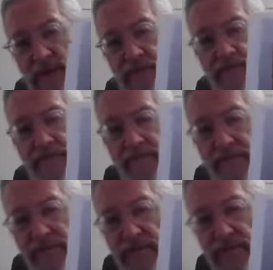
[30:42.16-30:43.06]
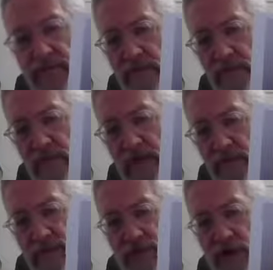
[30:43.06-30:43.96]
the
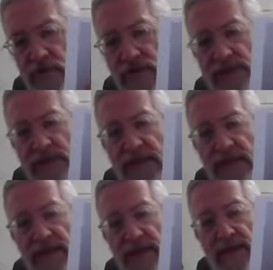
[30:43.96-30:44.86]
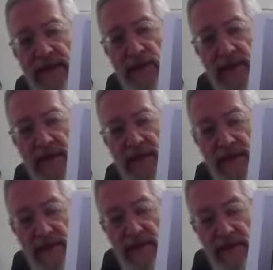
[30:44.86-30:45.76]
Mitzvah standing at the Shar
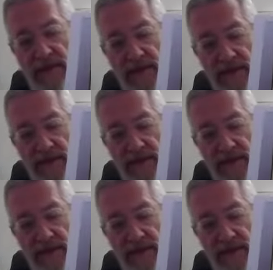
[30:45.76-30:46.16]
Nicanor.